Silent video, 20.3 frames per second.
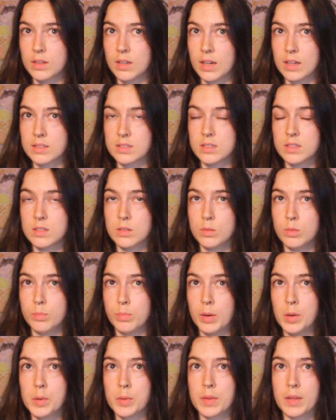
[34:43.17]
It has to do
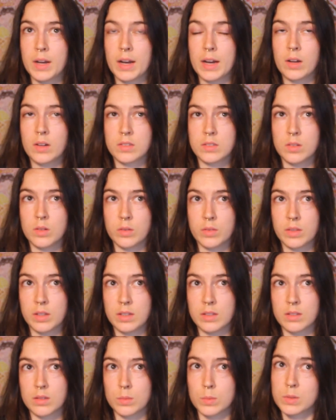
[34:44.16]
with both, and I also don't
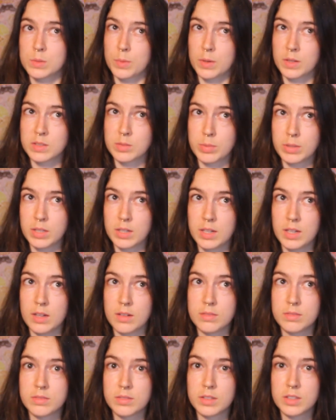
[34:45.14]
think it's the responsibility
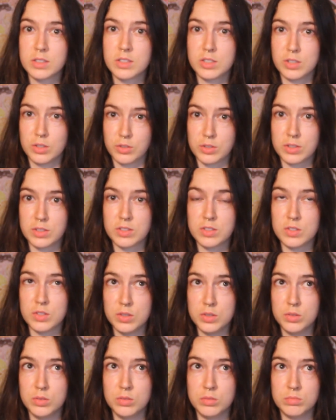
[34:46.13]
of children
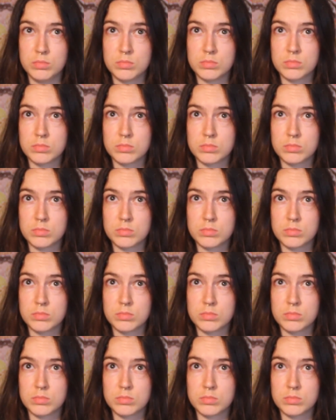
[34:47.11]
to